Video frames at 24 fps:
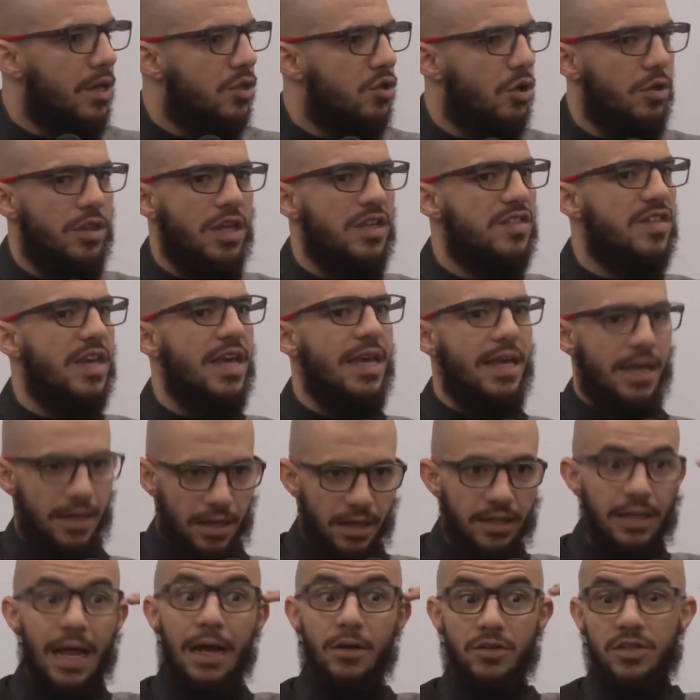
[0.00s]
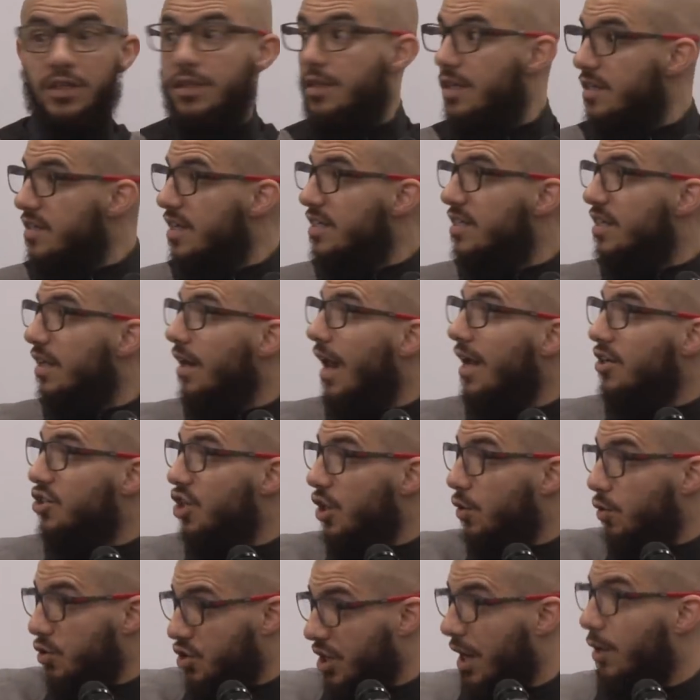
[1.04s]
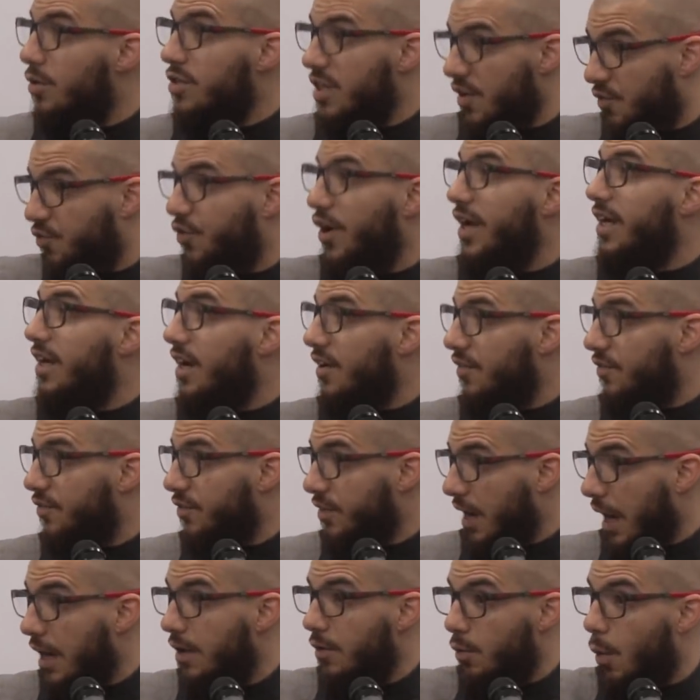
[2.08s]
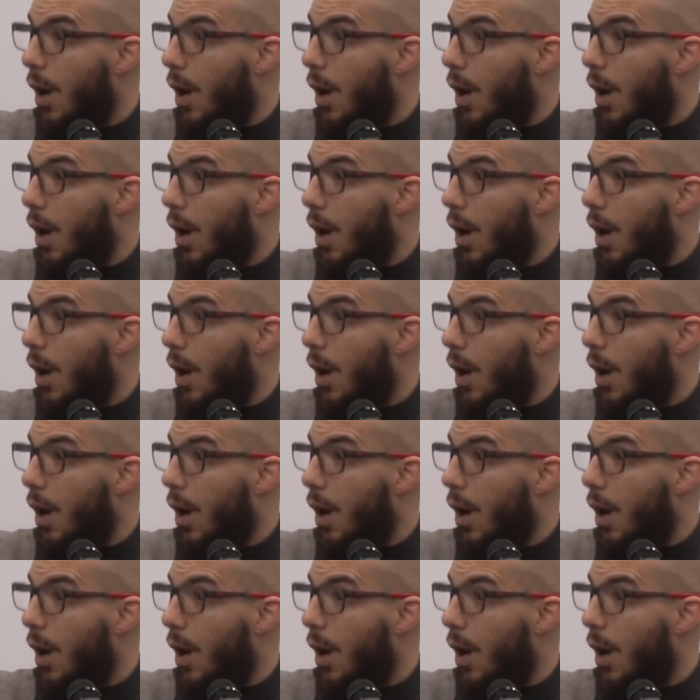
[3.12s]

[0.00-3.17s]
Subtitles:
So they say, now this is the logic which I was afraid of.